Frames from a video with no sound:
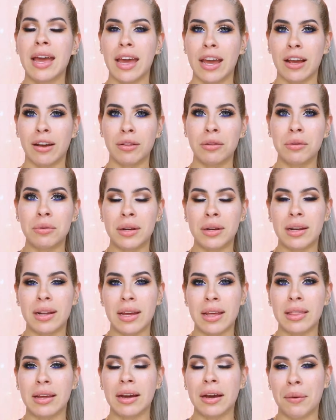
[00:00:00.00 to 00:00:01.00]
included
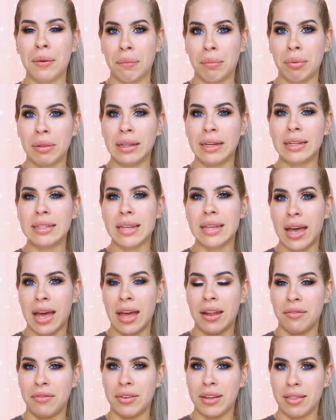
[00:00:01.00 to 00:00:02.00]
in the complete
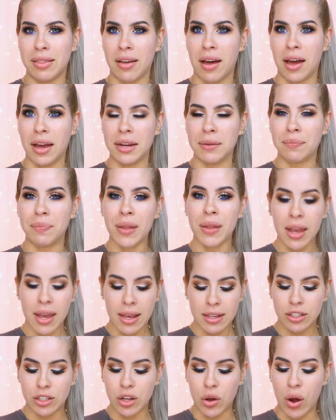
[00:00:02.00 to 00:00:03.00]
NV line.
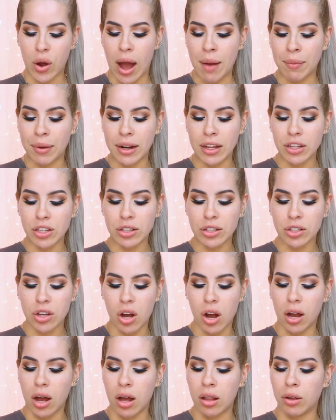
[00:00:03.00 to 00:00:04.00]
So I'm gonna just
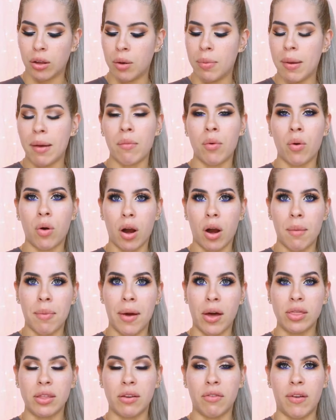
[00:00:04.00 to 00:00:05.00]
talk a little bit more
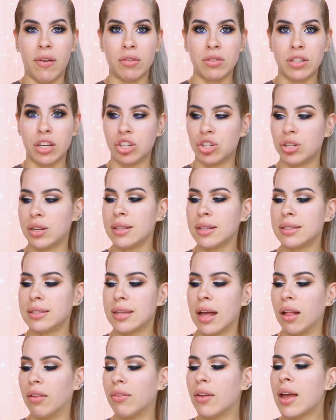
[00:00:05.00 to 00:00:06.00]
about the foundation
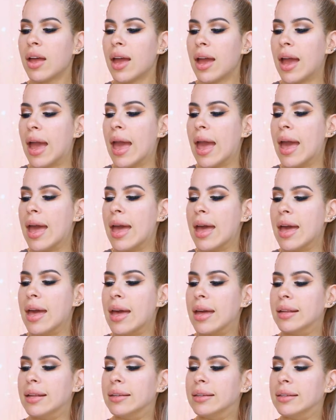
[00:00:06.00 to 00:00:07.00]
itself,
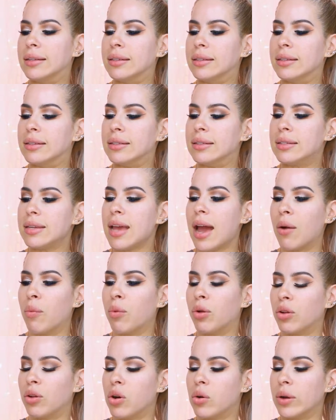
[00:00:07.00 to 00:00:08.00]
and yeah,
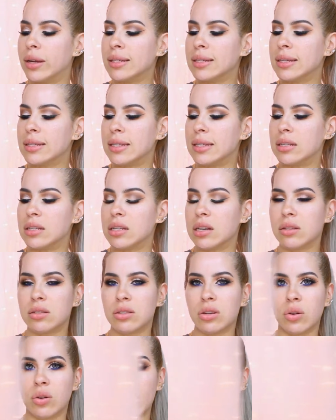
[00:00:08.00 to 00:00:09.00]
we'll go into details.
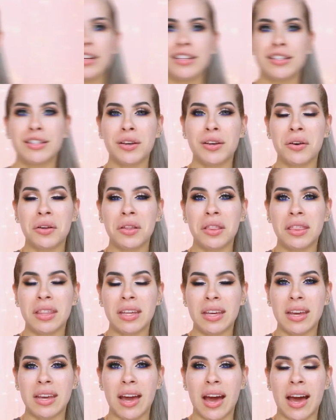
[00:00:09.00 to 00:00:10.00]
So
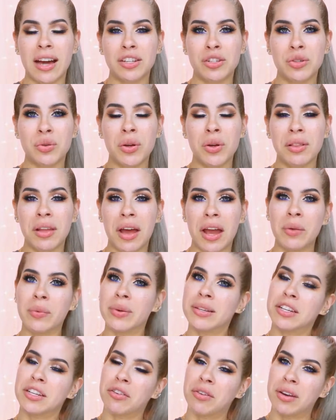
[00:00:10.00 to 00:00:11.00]
the actual line
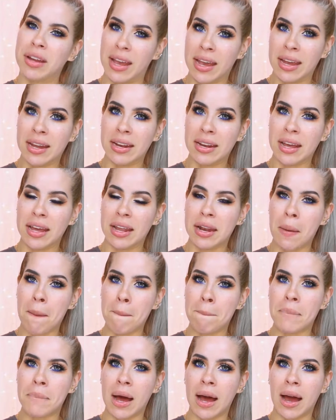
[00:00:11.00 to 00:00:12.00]
was created
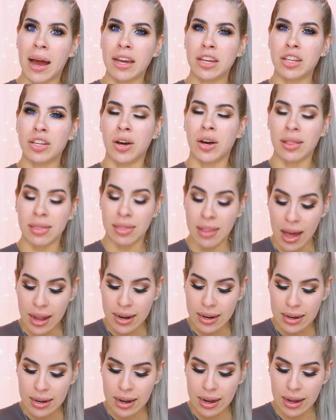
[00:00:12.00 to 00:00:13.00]
by
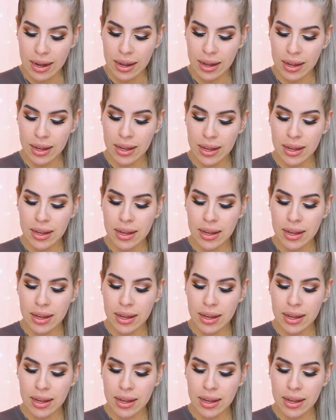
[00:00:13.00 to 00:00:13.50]
Yolanda